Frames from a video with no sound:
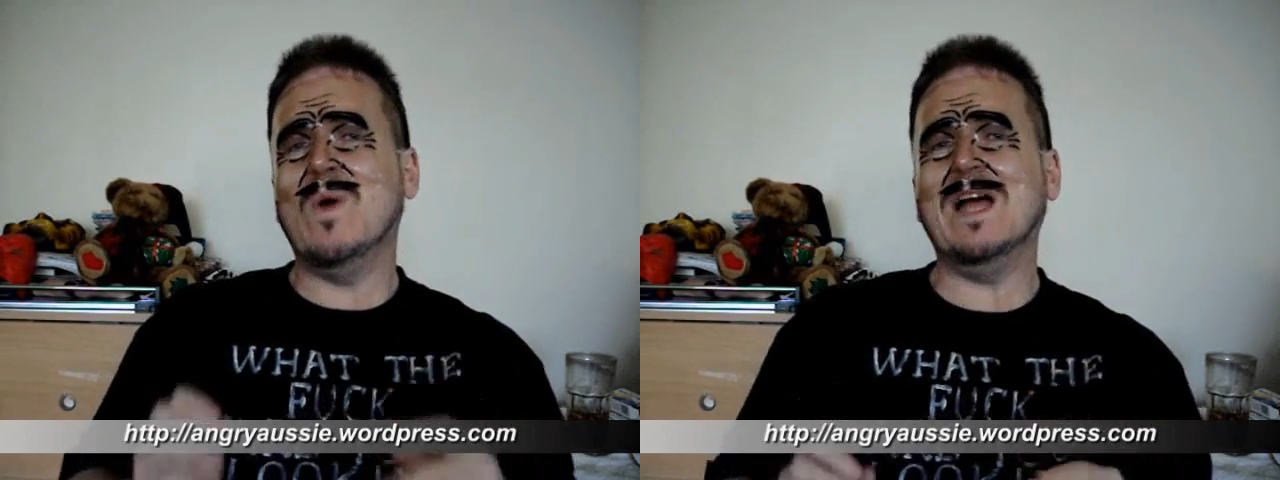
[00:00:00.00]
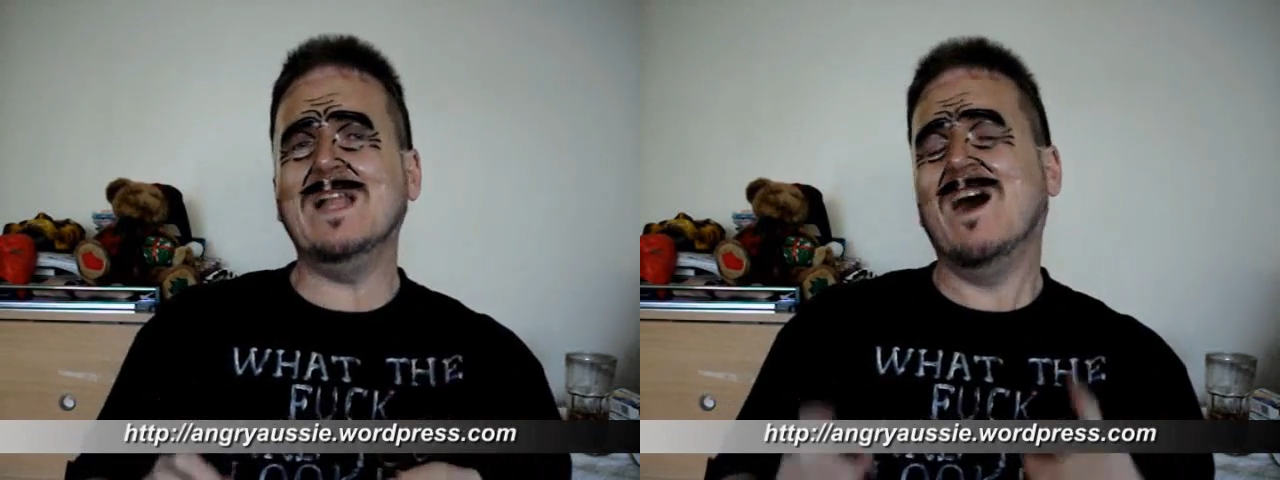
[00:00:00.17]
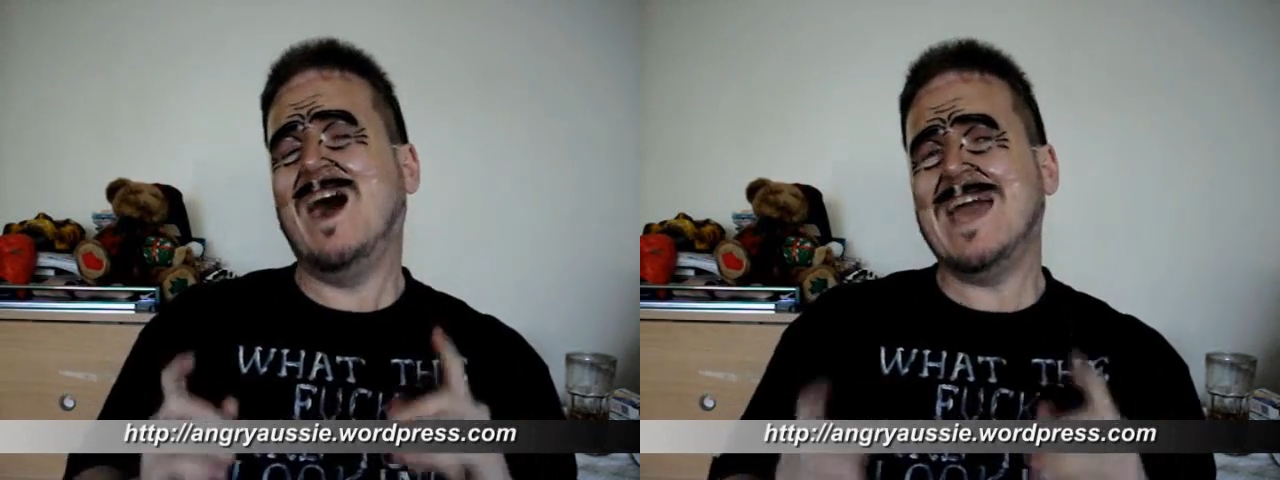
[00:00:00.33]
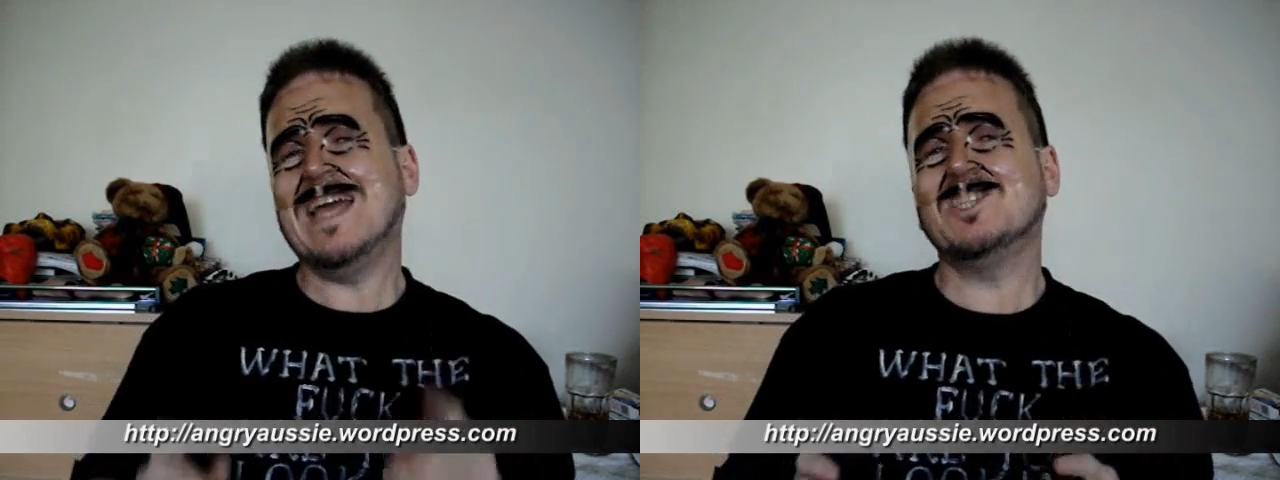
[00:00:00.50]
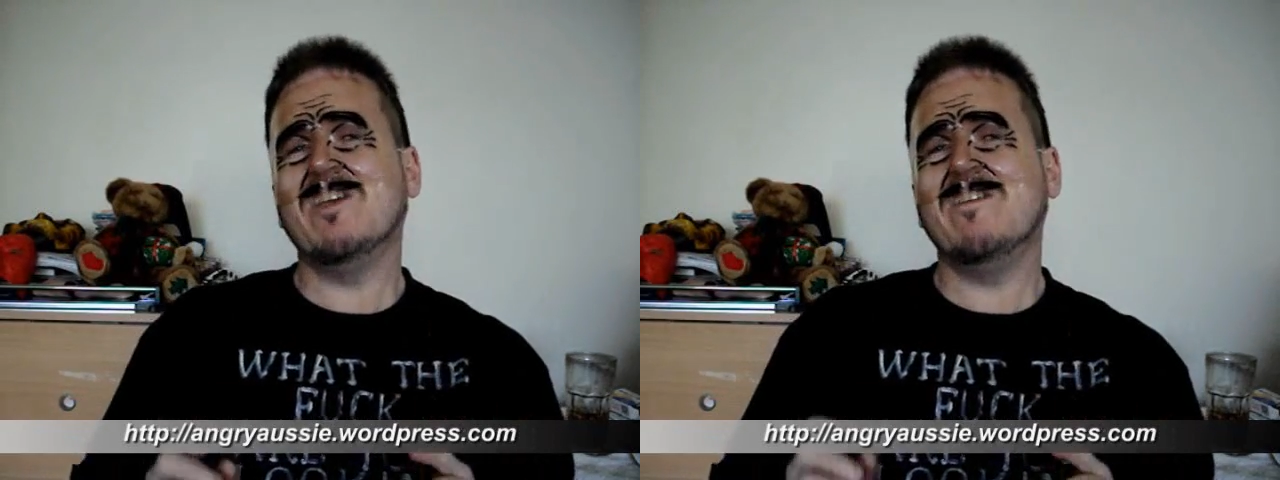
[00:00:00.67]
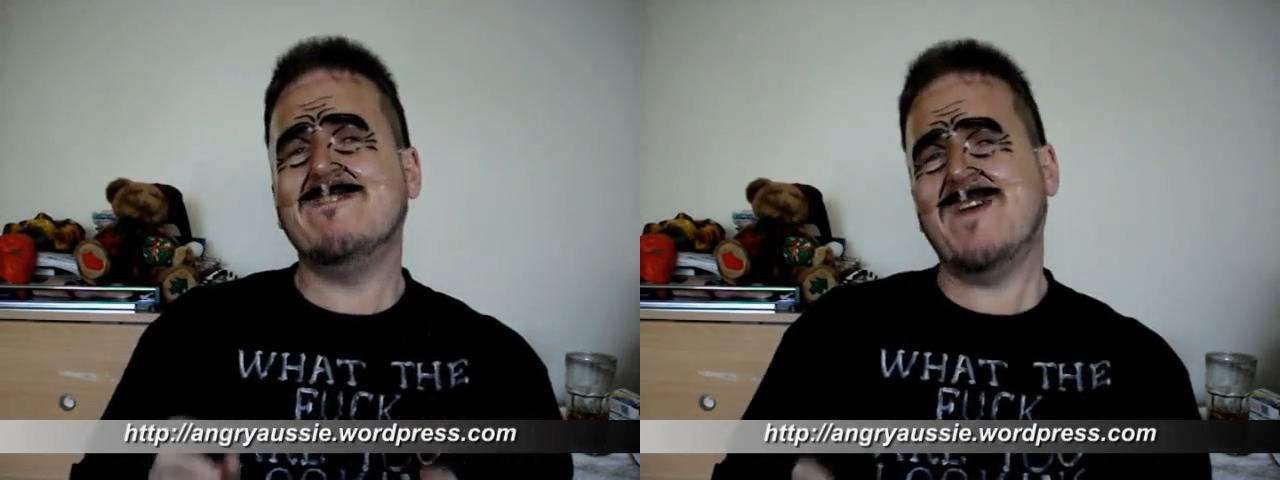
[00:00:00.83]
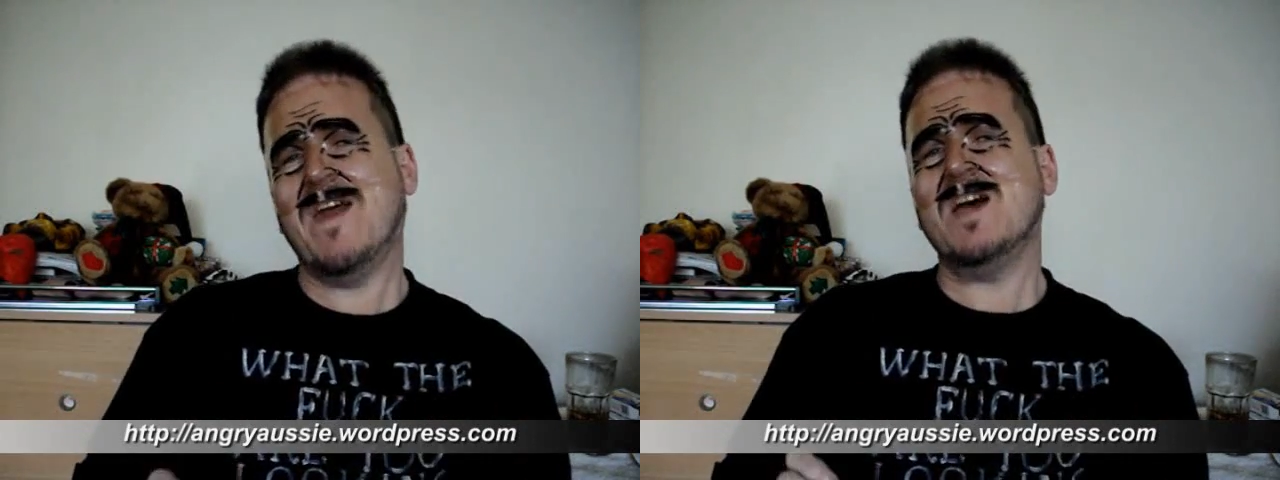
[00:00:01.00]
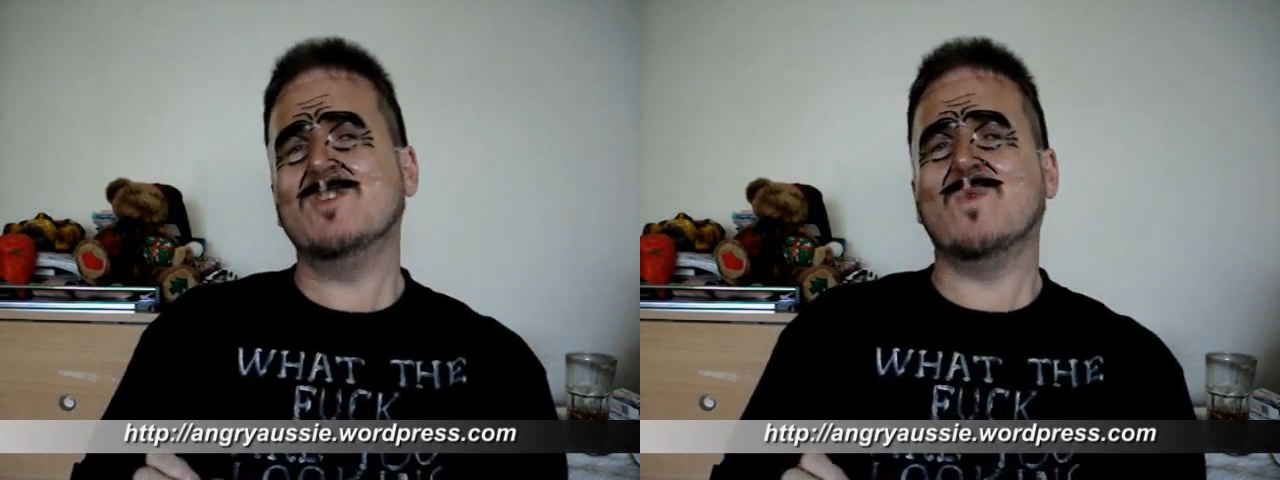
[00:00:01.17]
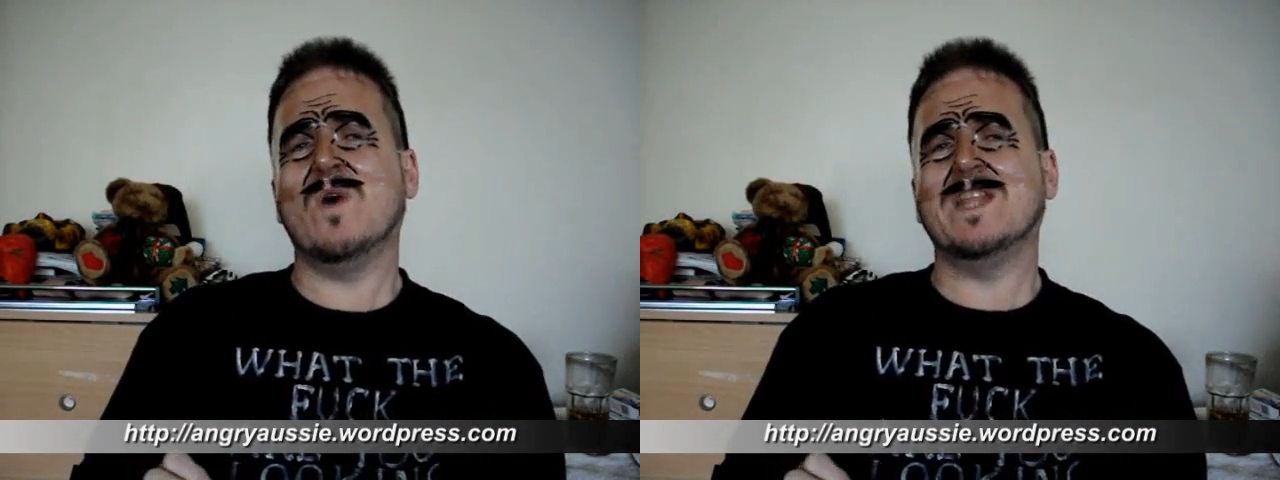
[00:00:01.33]
Well, I actually
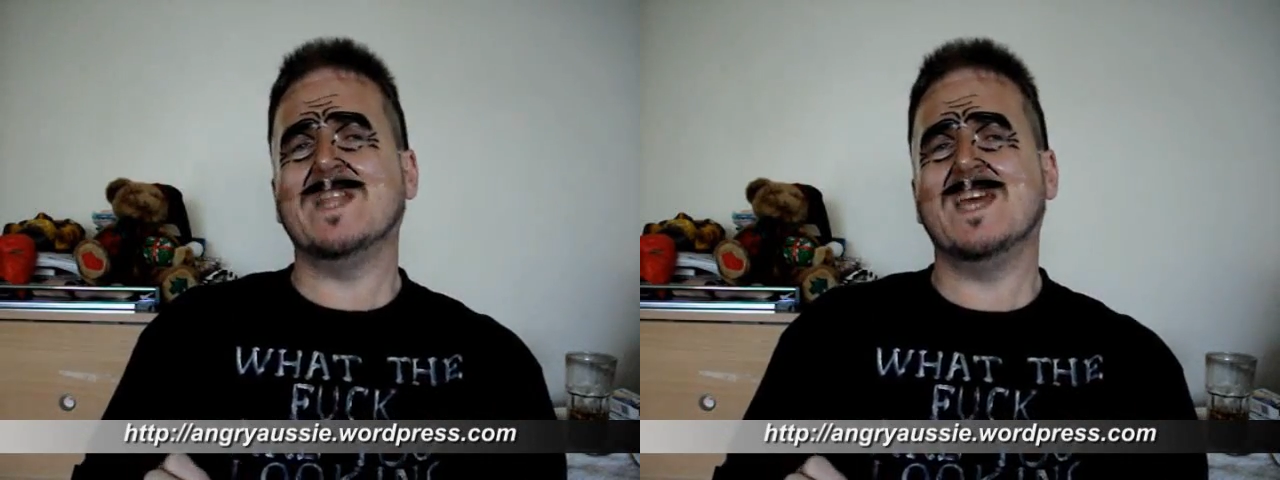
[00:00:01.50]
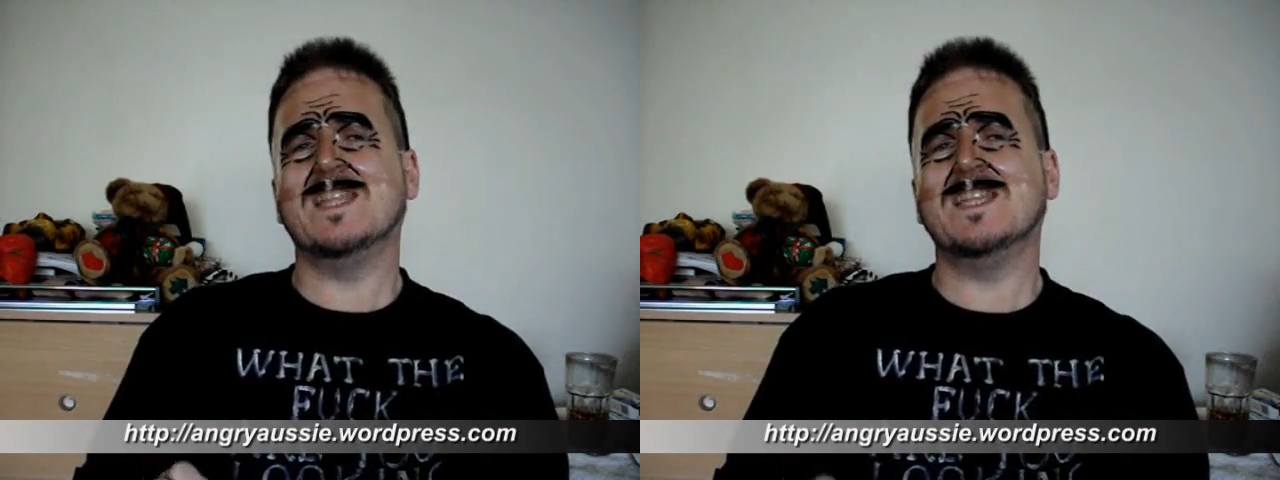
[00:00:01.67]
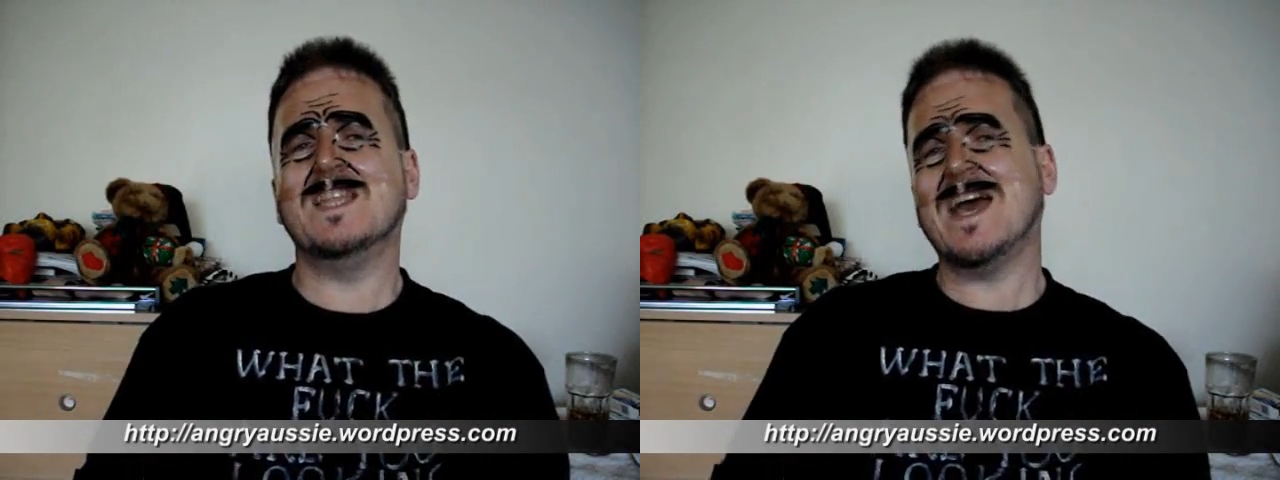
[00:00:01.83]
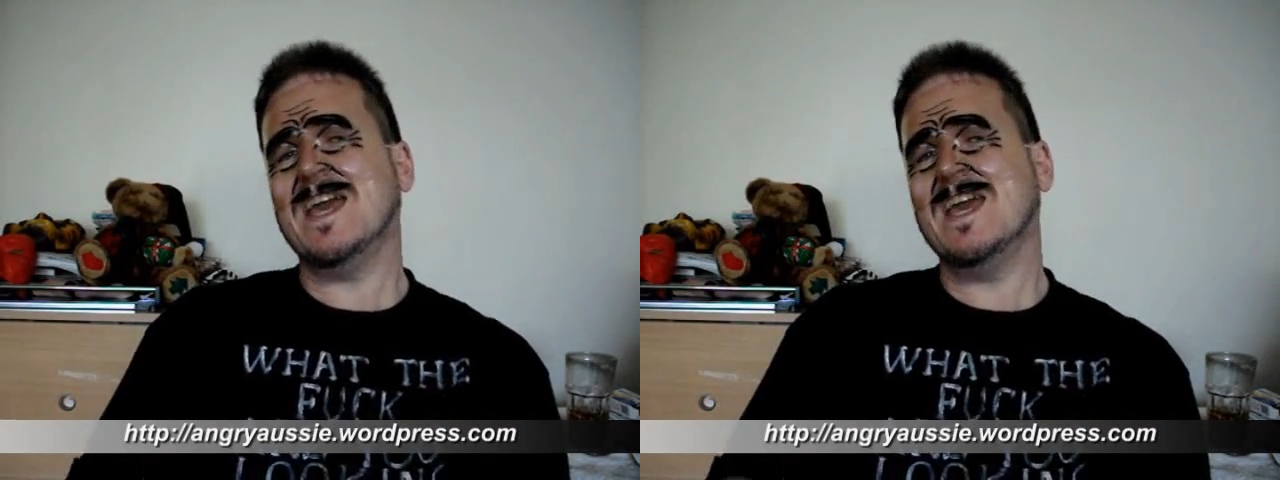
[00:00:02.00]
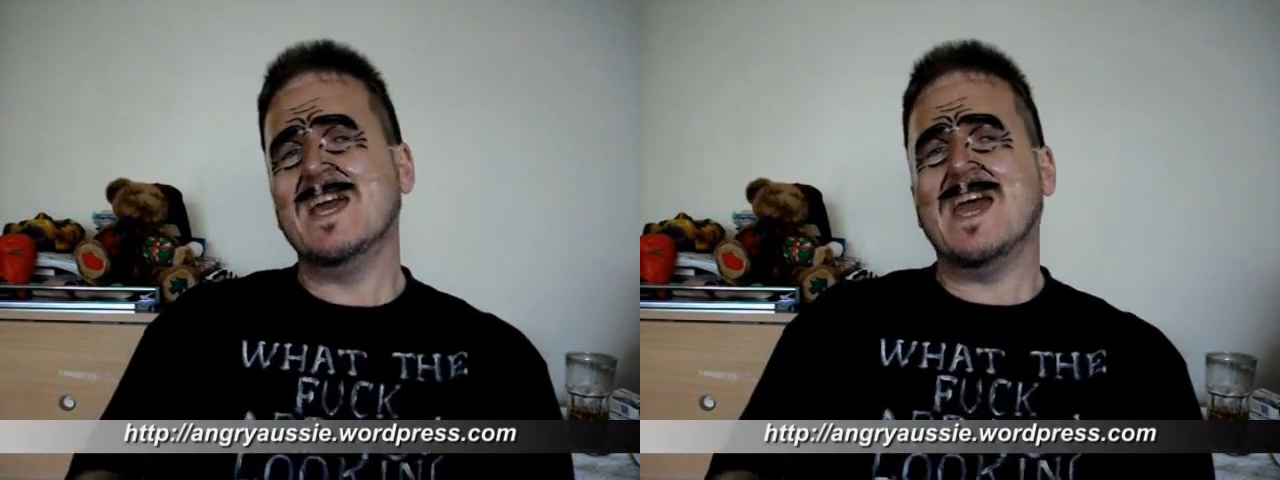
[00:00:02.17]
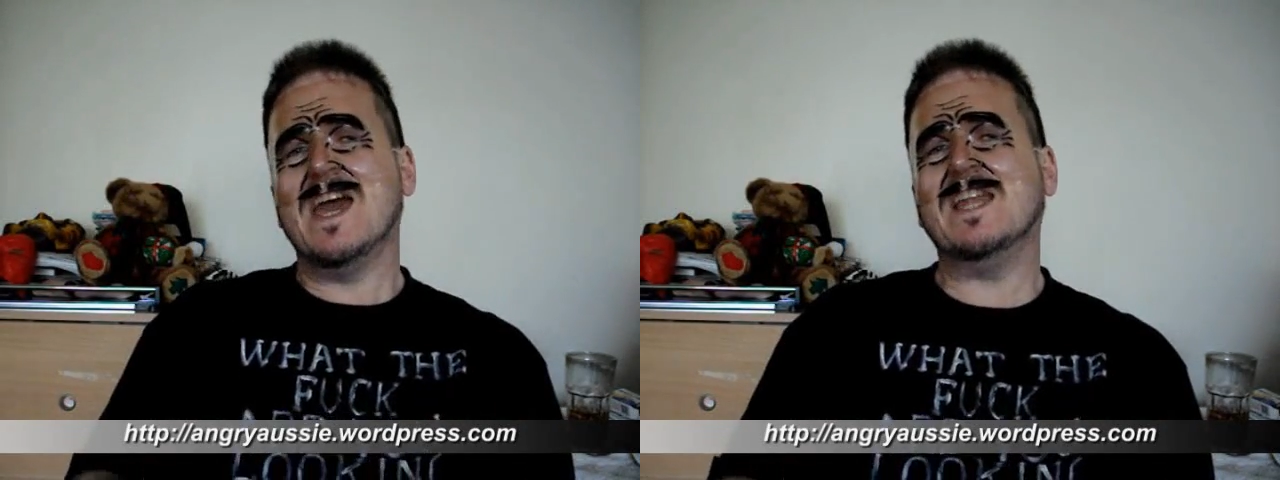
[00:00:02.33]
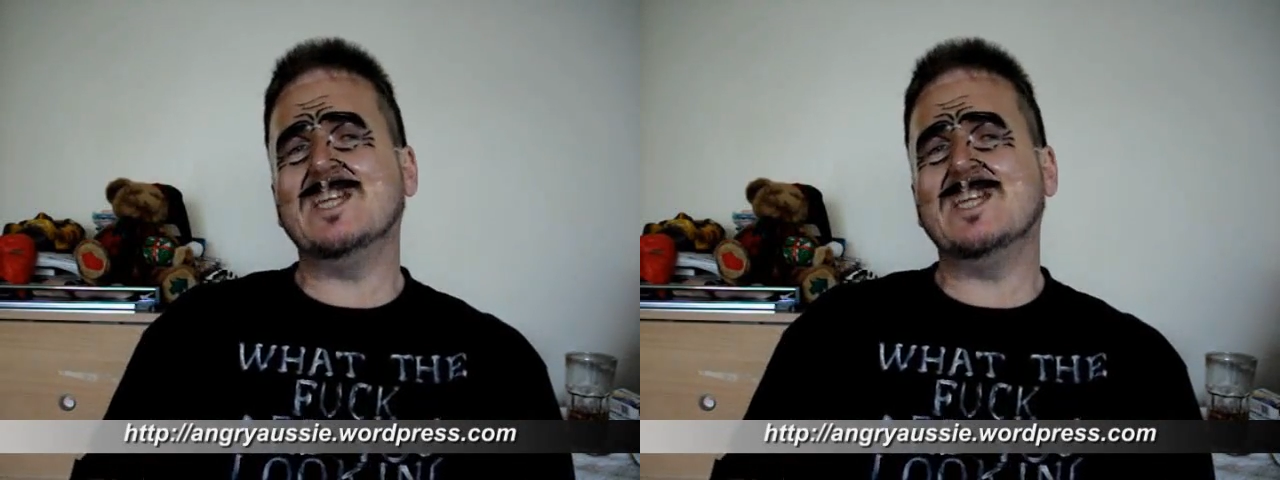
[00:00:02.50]
found one the other day